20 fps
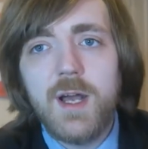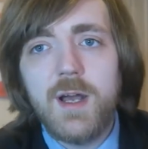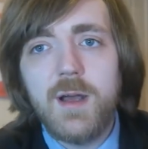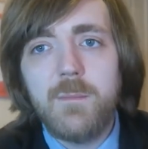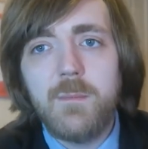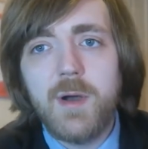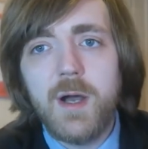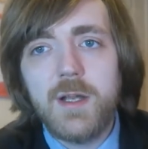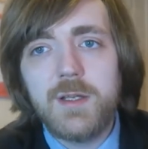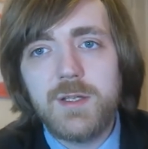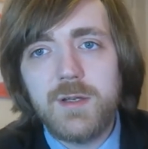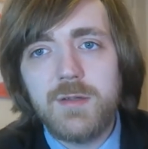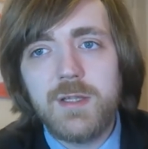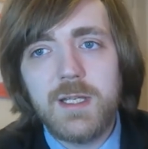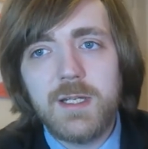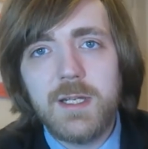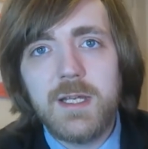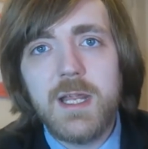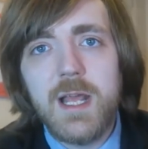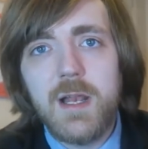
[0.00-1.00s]
Um, I do
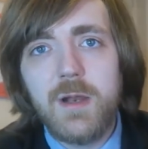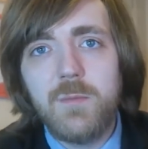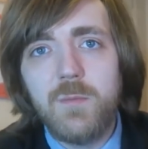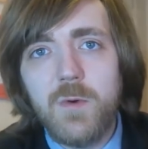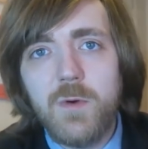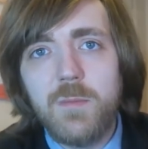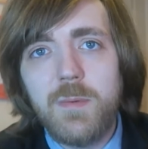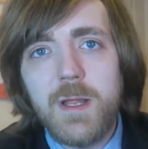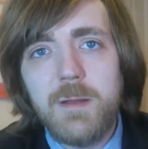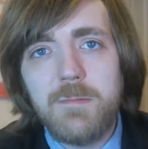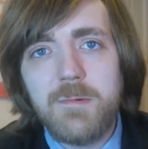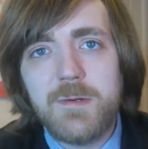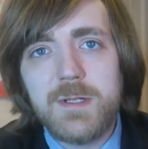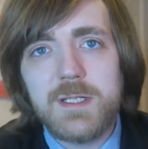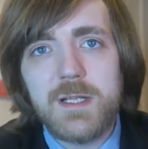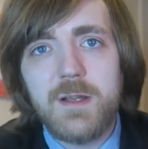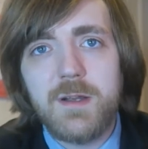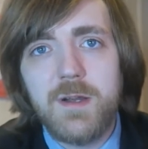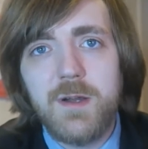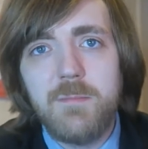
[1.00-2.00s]
think the yellow wallpaper
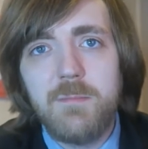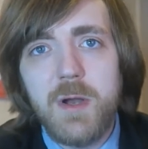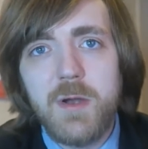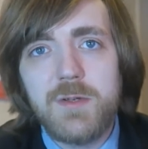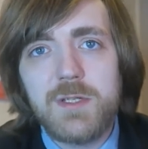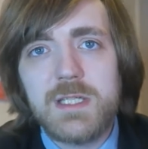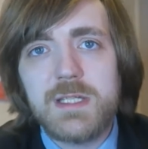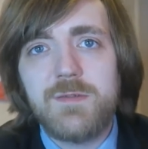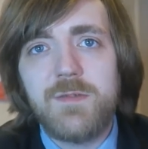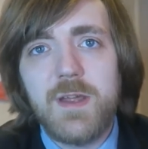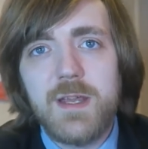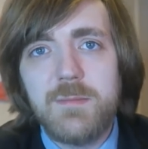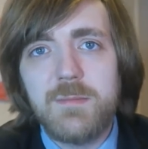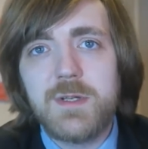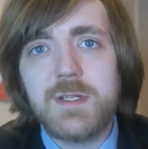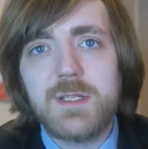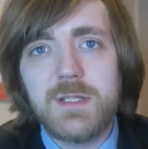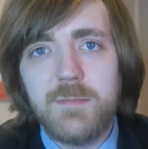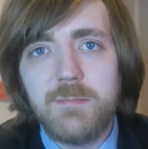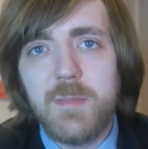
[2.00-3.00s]
is like her most
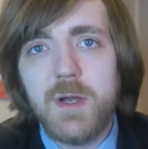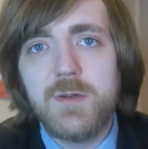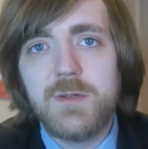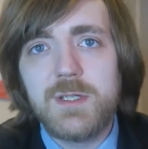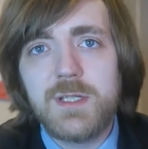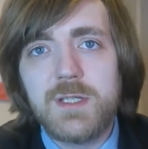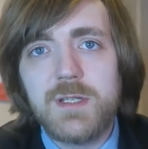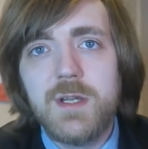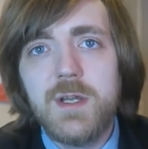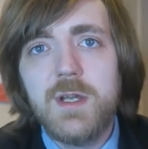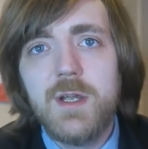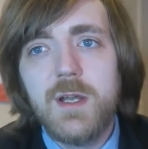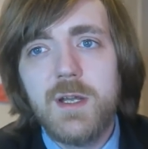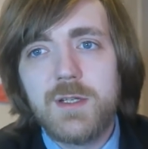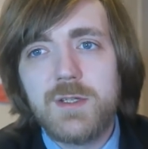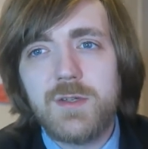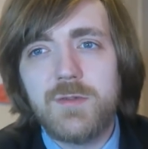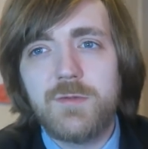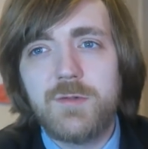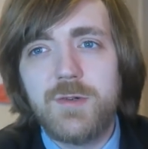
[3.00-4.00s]
famous and most
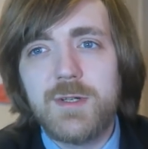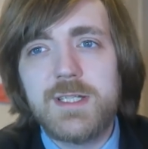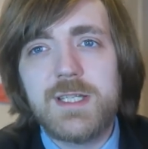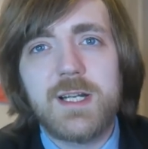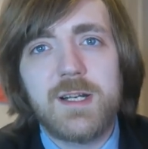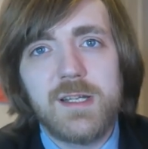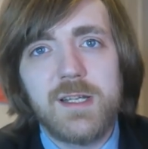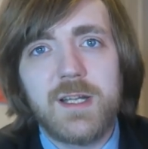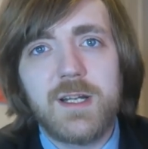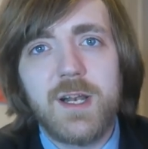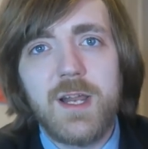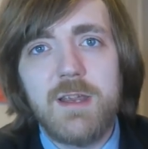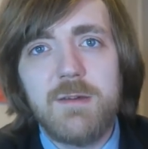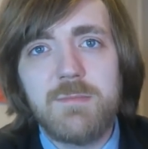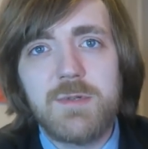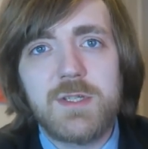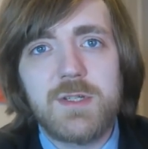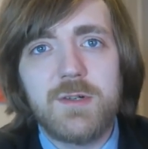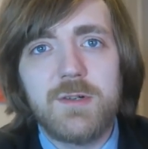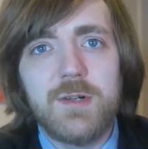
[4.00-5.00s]
sort of critically
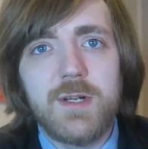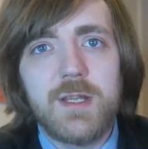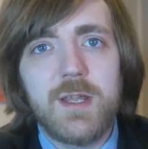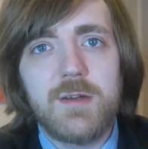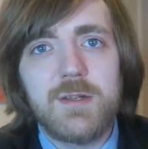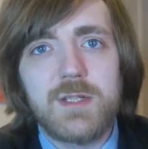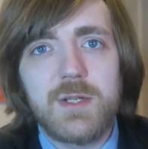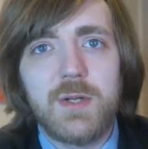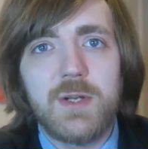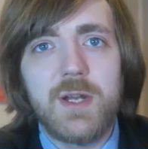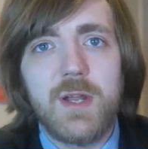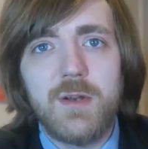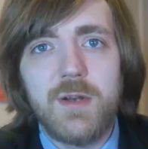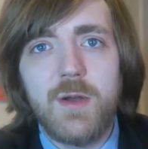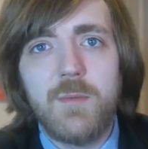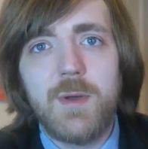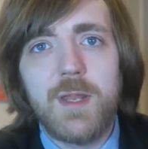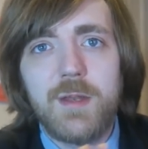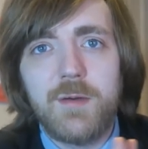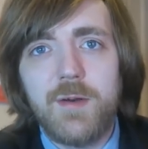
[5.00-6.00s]
acclaimed story though, so I don't
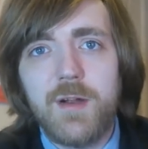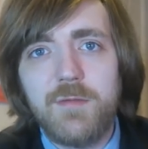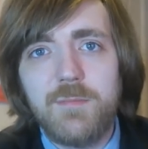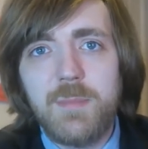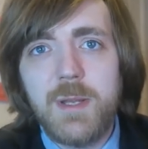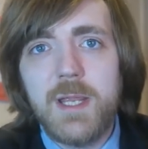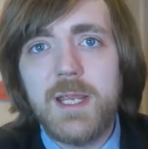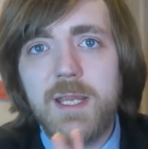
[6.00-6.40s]
know whether I've